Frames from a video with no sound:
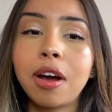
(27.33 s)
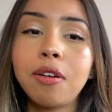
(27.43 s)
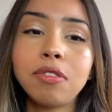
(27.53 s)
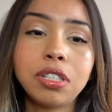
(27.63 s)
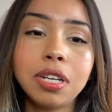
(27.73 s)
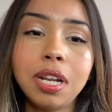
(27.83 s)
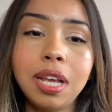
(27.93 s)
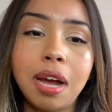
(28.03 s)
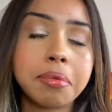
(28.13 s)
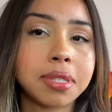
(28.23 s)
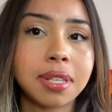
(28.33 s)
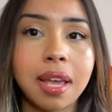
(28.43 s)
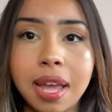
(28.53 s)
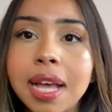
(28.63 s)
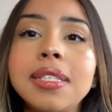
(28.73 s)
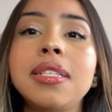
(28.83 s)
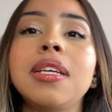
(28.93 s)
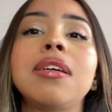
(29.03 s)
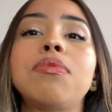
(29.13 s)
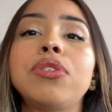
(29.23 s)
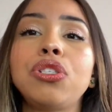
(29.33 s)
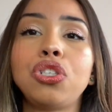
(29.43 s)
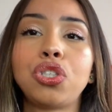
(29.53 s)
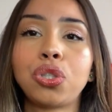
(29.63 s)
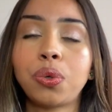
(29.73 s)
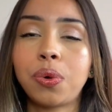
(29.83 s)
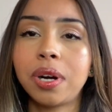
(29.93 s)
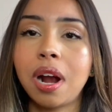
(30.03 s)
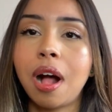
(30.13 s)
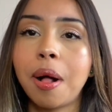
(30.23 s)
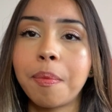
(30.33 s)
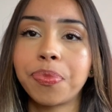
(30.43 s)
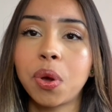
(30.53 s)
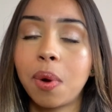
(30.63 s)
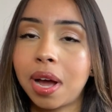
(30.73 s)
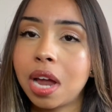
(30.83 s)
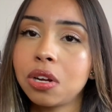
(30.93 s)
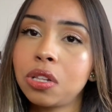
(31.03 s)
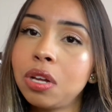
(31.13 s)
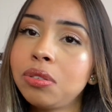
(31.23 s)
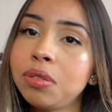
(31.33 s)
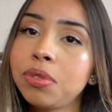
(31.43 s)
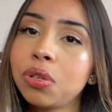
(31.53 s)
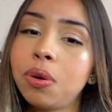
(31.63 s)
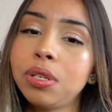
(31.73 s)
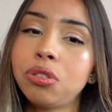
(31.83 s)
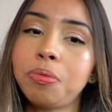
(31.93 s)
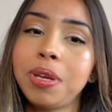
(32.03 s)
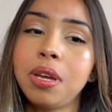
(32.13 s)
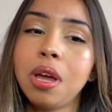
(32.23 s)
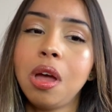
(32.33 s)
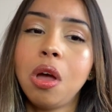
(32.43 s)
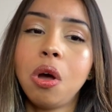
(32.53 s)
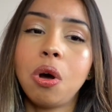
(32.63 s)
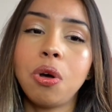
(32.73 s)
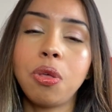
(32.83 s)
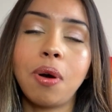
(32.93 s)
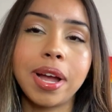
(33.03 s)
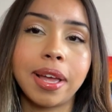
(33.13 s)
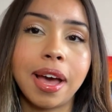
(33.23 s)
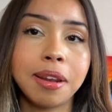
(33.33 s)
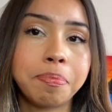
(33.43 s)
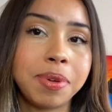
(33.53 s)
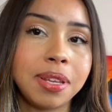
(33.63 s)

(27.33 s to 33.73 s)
Originally I was like hesitant, I wasn't sure what kind of clothes it was going to be, although I had